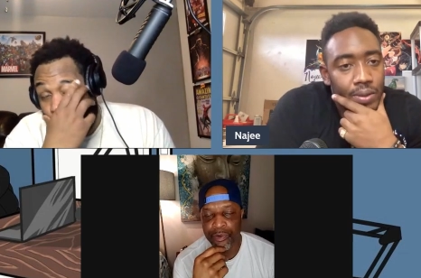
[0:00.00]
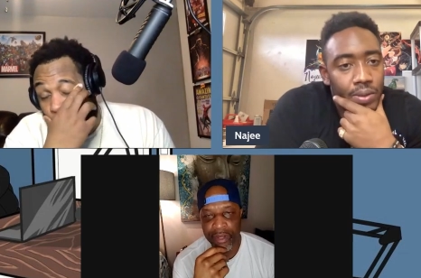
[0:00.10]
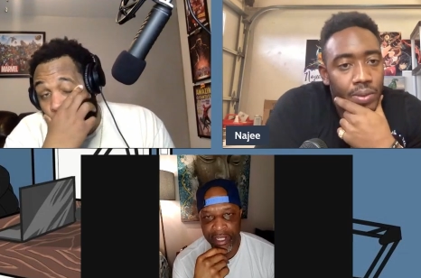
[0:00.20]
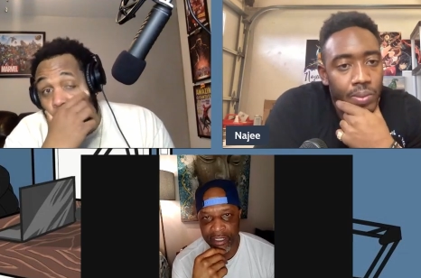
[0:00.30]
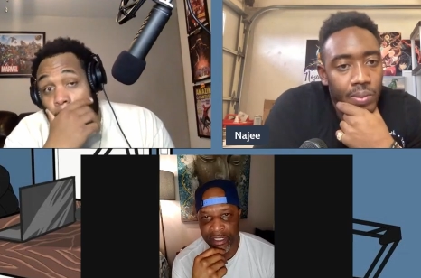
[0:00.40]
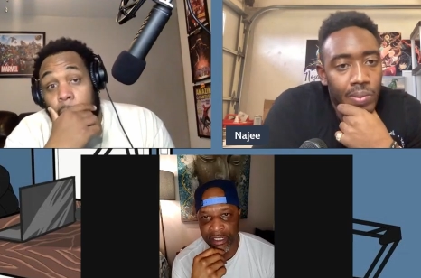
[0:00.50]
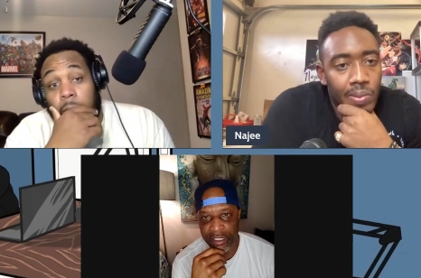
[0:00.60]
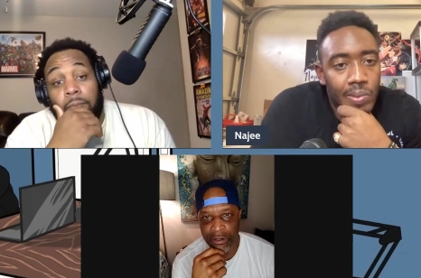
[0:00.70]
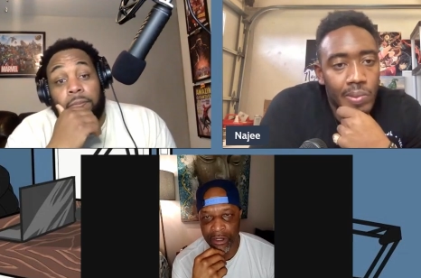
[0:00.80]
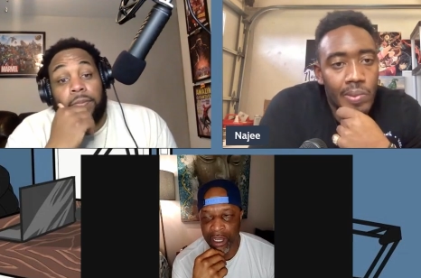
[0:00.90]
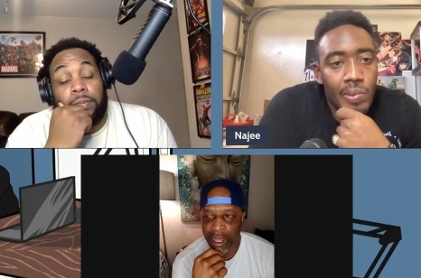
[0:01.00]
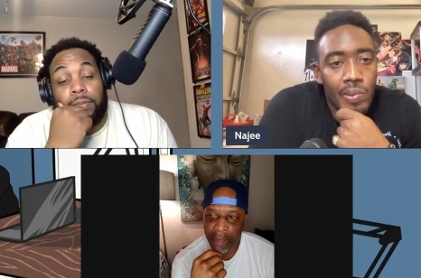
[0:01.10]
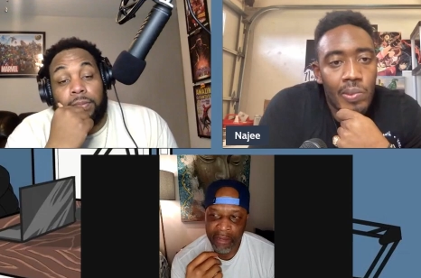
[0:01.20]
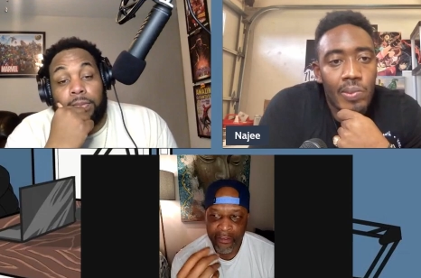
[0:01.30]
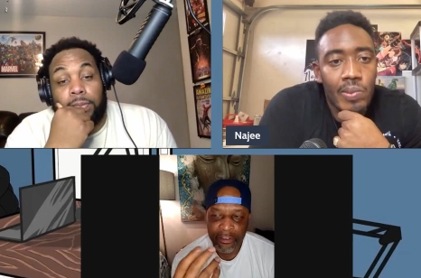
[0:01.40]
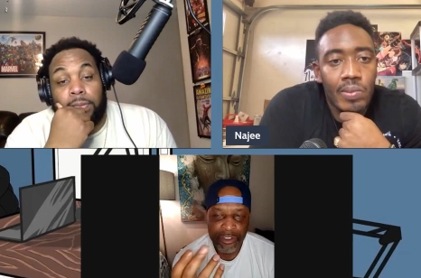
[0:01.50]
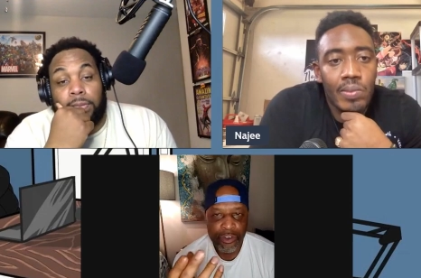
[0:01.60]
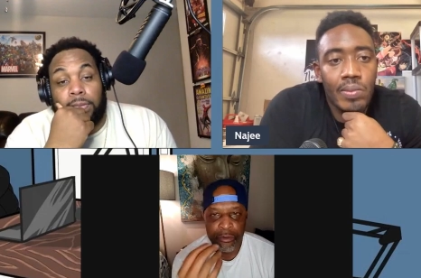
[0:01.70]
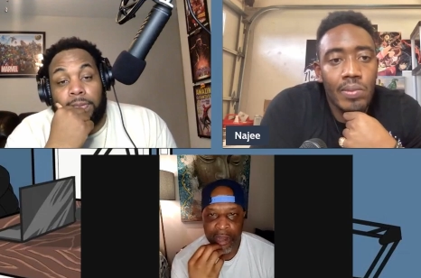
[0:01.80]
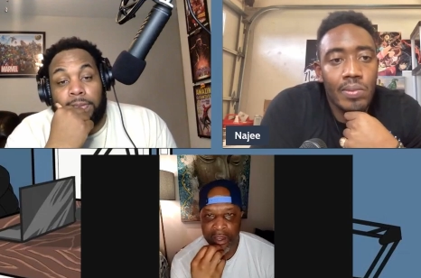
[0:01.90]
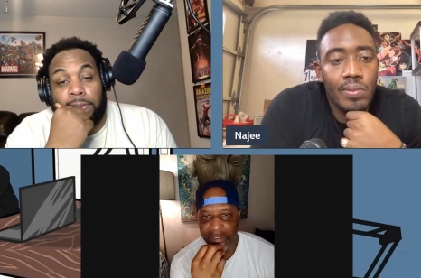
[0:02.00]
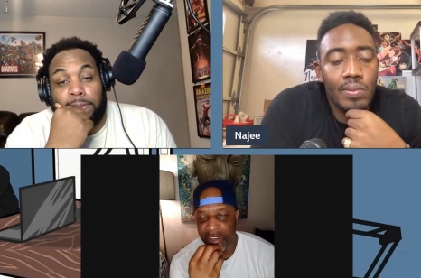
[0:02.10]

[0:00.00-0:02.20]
Speaker 1: presence. I don't, I'm not for sure about